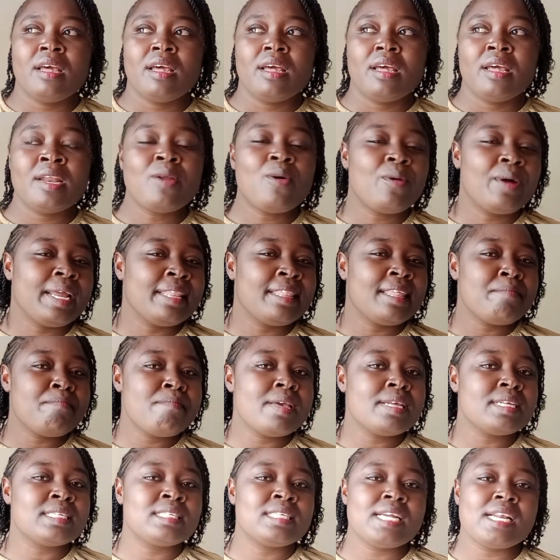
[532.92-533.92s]
And while they
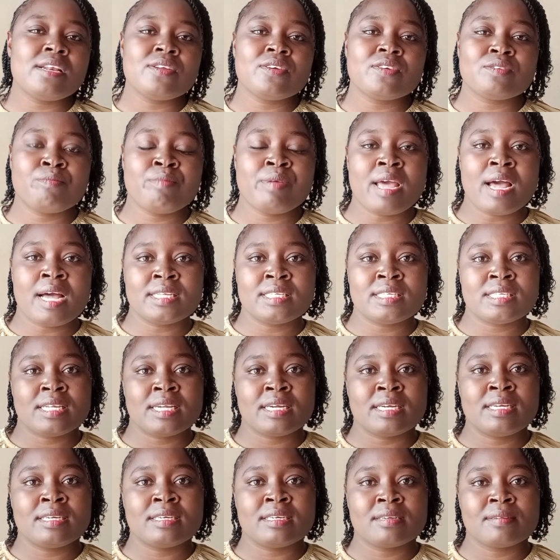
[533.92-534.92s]
may still not be
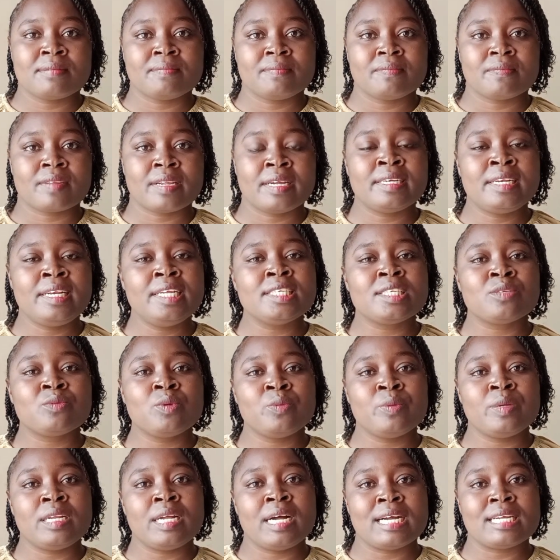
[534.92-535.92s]
answered, at least we
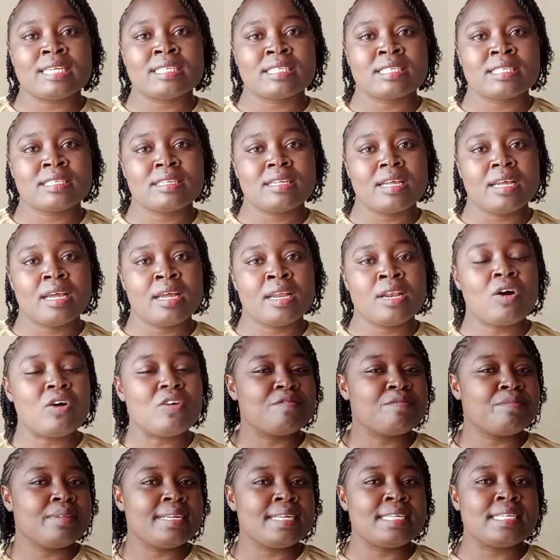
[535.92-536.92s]
will ask. And
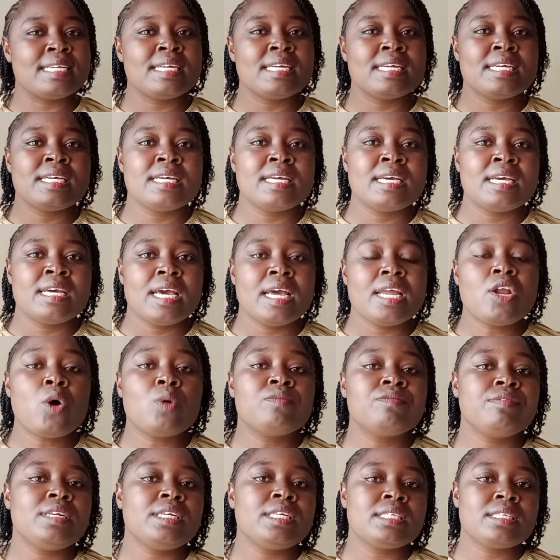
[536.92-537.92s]

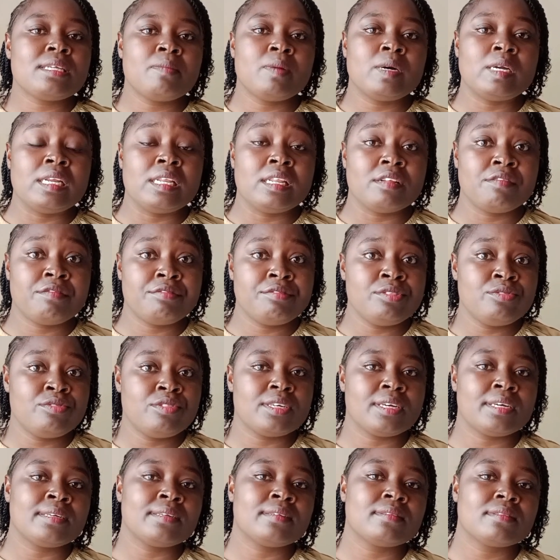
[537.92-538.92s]
hopefully someone in the
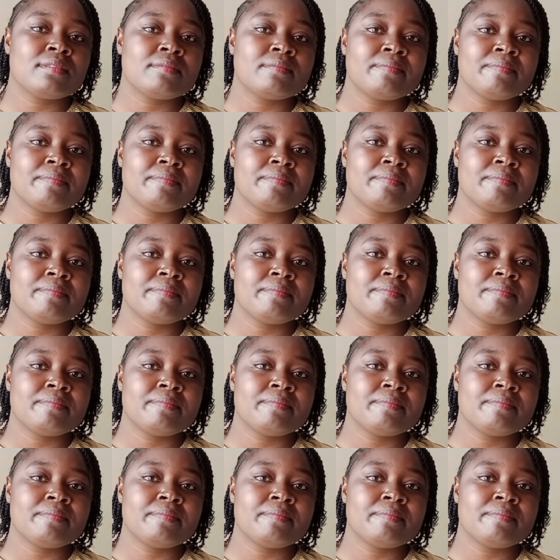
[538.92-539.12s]
future